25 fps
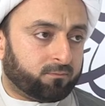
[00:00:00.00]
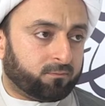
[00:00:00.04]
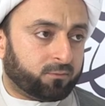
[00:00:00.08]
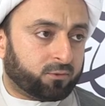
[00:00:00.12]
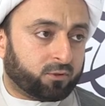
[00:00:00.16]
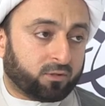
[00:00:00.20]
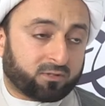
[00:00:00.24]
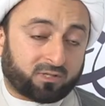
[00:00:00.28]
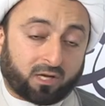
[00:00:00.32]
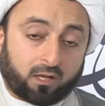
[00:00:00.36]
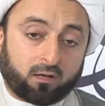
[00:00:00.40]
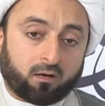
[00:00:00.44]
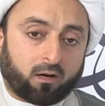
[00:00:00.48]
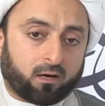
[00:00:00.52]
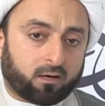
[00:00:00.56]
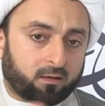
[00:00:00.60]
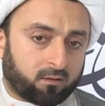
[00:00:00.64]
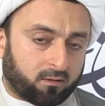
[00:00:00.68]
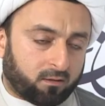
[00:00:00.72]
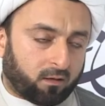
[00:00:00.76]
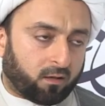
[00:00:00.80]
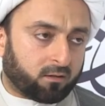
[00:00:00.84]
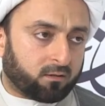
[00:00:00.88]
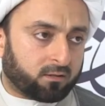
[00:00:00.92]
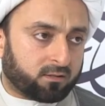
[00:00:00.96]
So it's
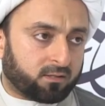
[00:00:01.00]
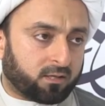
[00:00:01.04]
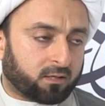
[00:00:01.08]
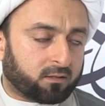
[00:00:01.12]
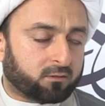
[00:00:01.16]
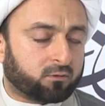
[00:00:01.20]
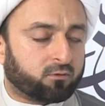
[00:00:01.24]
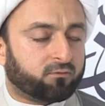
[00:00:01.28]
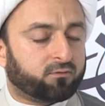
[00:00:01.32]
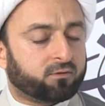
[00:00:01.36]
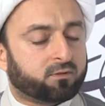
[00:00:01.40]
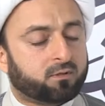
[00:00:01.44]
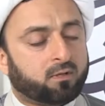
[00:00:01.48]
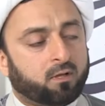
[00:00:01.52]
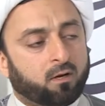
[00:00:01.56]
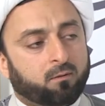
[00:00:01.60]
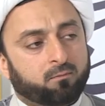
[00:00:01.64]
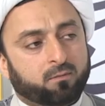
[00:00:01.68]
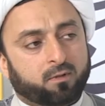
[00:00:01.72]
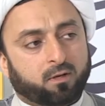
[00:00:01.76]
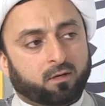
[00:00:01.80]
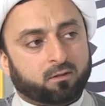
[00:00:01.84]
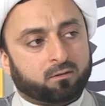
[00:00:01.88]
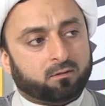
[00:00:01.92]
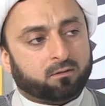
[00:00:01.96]
unlike the other sects of
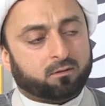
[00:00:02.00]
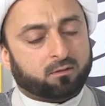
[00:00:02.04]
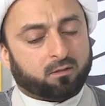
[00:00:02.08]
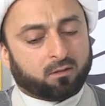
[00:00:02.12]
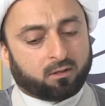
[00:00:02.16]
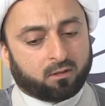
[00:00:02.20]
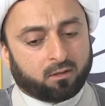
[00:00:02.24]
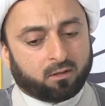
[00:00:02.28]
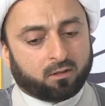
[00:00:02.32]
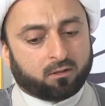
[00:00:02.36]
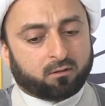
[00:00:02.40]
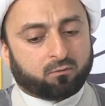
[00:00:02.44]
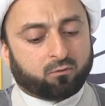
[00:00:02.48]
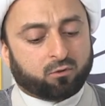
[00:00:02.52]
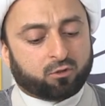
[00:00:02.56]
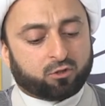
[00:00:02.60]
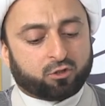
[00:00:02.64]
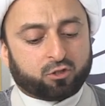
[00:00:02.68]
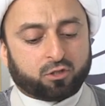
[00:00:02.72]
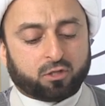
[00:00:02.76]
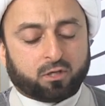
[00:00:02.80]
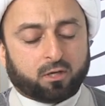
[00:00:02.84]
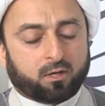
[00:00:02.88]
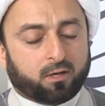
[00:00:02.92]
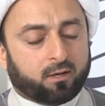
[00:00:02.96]
Islam that in
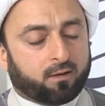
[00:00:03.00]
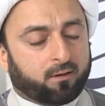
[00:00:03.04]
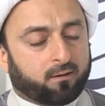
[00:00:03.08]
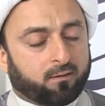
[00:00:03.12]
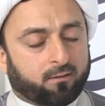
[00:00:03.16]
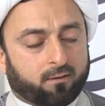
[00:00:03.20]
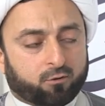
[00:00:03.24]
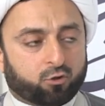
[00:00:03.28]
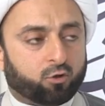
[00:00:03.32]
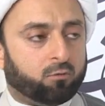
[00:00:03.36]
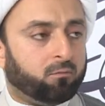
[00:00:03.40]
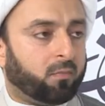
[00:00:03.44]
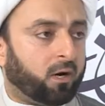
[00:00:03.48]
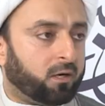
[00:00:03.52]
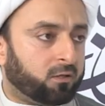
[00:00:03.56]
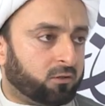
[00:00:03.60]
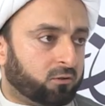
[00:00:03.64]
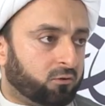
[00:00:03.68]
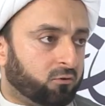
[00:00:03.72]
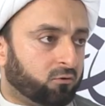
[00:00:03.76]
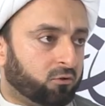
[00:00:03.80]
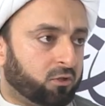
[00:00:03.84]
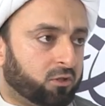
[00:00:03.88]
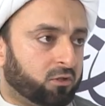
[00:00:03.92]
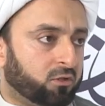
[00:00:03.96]
which they don't
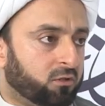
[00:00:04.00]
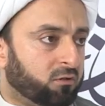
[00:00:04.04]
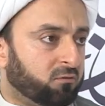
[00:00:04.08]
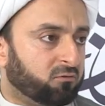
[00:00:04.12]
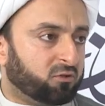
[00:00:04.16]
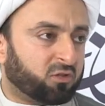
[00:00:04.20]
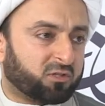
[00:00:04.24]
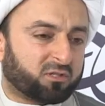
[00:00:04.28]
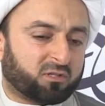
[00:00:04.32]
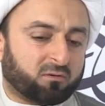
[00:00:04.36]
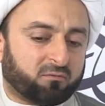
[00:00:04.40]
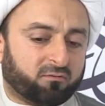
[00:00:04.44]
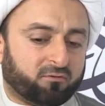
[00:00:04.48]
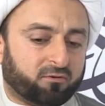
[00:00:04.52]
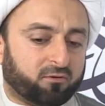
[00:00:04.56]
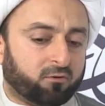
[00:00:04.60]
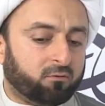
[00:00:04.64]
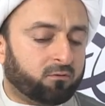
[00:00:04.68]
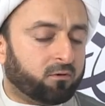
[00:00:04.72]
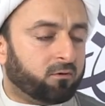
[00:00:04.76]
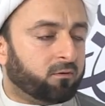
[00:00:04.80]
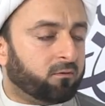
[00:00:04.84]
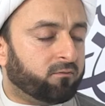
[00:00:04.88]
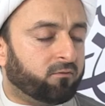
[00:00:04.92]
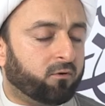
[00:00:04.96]
mind to read just a
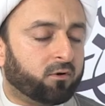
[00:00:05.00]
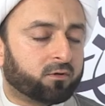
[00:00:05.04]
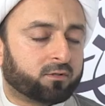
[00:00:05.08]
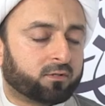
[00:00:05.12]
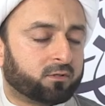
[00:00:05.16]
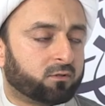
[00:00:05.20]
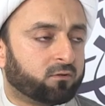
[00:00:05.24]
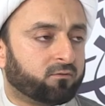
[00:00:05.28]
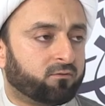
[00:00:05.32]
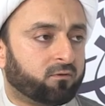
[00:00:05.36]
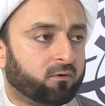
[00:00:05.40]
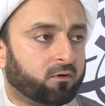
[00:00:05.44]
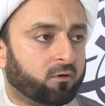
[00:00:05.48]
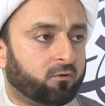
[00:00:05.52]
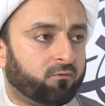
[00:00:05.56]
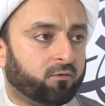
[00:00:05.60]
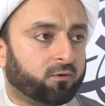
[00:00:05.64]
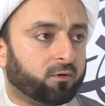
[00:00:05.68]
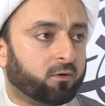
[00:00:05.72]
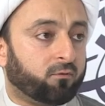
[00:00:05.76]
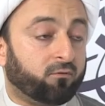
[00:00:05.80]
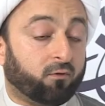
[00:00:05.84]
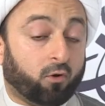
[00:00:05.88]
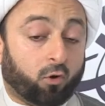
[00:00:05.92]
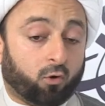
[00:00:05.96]
few verses of a, of
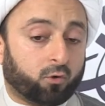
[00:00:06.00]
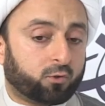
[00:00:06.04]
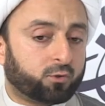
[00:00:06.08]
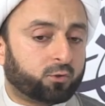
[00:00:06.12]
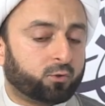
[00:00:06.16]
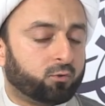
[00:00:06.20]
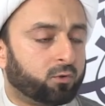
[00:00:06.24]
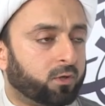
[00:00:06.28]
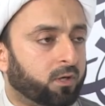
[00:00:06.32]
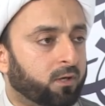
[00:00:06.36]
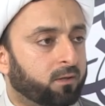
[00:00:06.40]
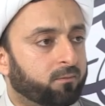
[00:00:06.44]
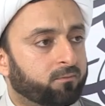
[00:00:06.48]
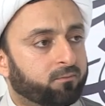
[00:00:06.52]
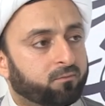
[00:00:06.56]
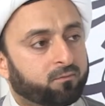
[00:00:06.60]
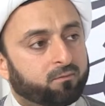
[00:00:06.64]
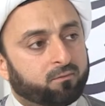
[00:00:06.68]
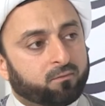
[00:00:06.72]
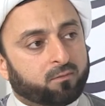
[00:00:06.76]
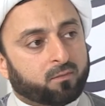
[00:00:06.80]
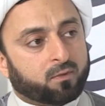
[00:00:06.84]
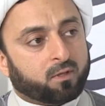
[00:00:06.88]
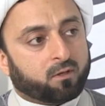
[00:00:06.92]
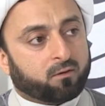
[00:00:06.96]
a, of a long mm -hmm. surah
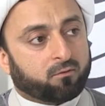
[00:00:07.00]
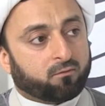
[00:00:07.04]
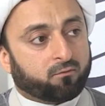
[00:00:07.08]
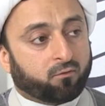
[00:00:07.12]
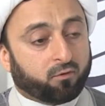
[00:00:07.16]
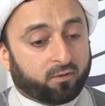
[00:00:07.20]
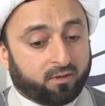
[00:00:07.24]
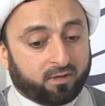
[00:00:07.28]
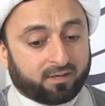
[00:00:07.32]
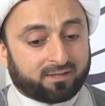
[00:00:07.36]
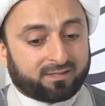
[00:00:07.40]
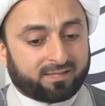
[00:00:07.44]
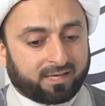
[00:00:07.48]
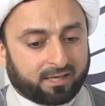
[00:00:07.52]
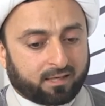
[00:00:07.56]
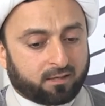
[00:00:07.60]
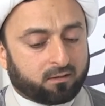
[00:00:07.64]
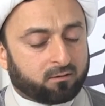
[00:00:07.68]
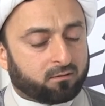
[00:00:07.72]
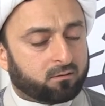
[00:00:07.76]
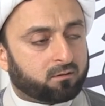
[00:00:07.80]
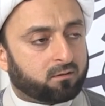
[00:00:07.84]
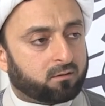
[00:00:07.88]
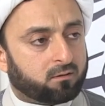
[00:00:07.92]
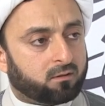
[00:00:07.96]
yes. for their
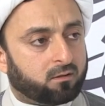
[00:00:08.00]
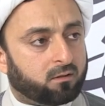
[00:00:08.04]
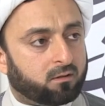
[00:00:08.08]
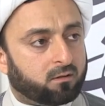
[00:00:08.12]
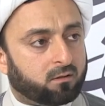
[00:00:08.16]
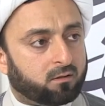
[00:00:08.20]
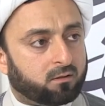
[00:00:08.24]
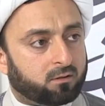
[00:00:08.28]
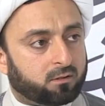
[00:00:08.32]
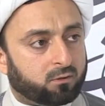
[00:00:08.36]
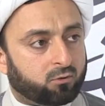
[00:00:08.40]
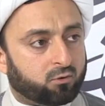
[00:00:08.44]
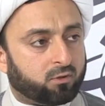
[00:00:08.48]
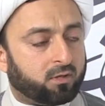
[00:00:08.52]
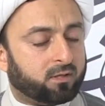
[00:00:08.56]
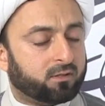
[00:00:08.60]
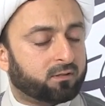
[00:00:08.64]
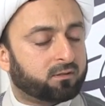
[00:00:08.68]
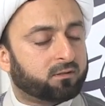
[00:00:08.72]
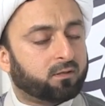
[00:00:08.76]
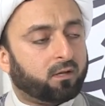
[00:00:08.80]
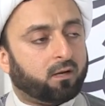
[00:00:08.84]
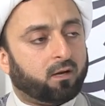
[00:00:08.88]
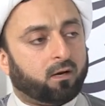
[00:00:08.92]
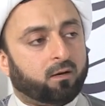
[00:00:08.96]
second uh, surah
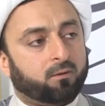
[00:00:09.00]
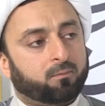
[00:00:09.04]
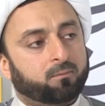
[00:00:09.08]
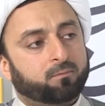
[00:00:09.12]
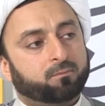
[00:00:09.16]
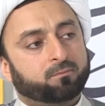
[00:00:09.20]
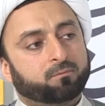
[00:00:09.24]
in salah.